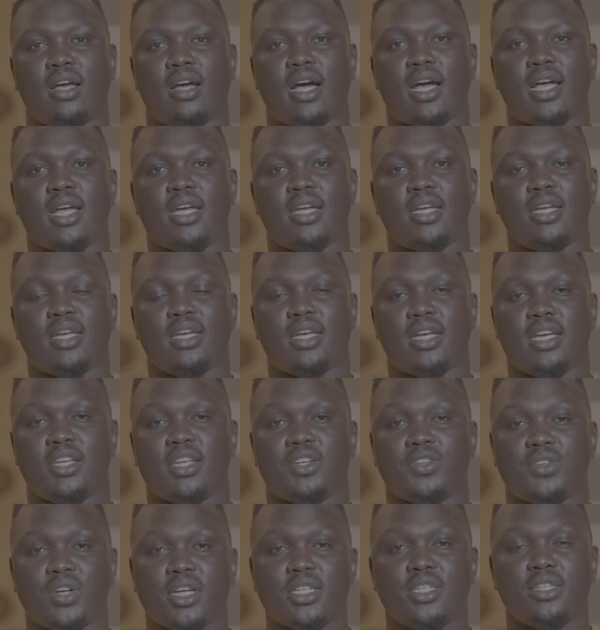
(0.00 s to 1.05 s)
I
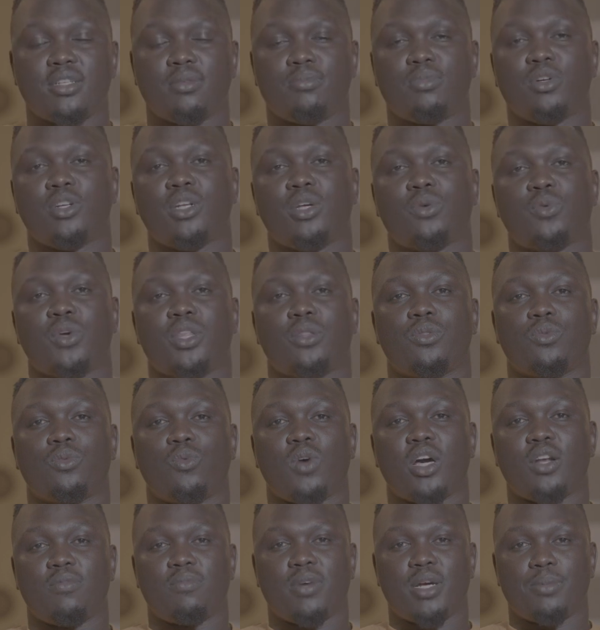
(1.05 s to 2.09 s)
entrusted Bonnie with
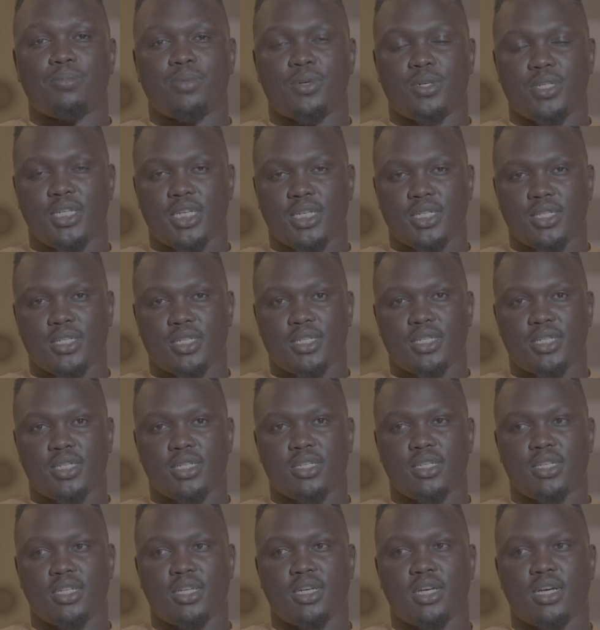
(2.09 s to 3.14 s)
one of my projects
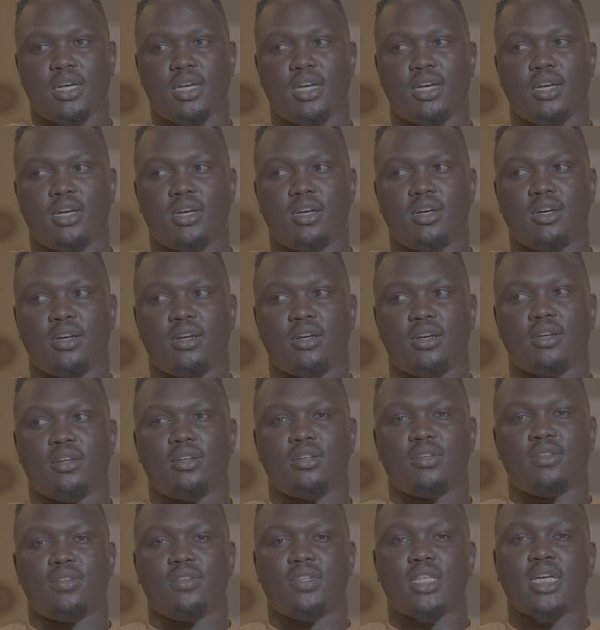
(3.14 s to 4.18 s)

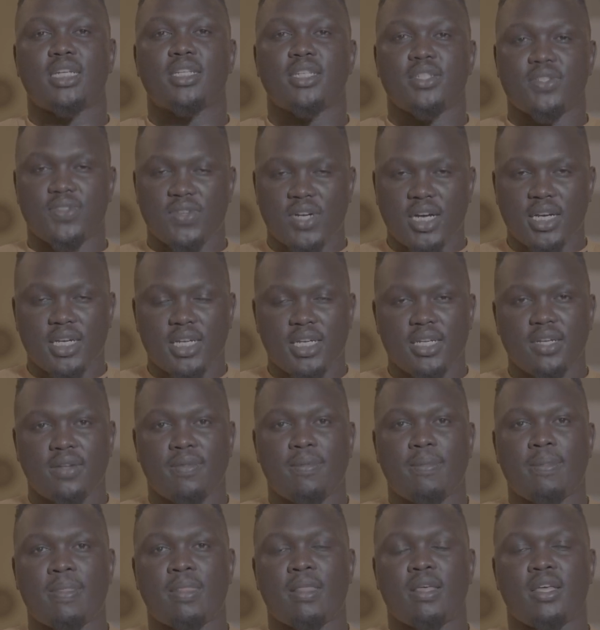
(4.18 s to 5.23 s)
that is running,
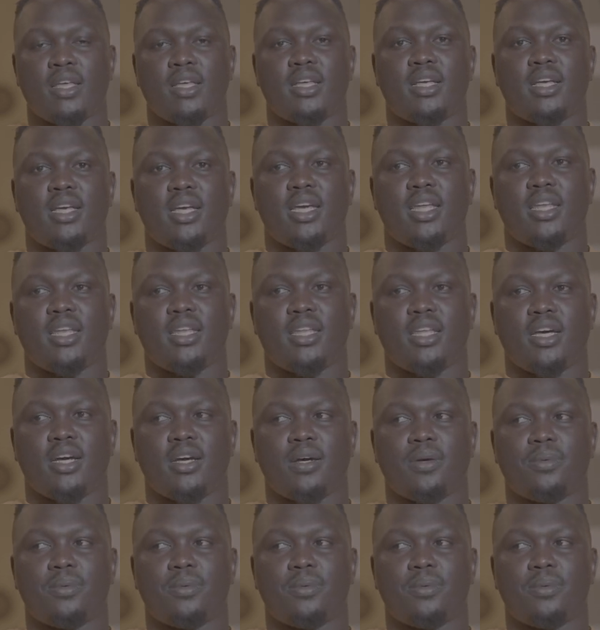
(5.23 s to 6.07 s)
and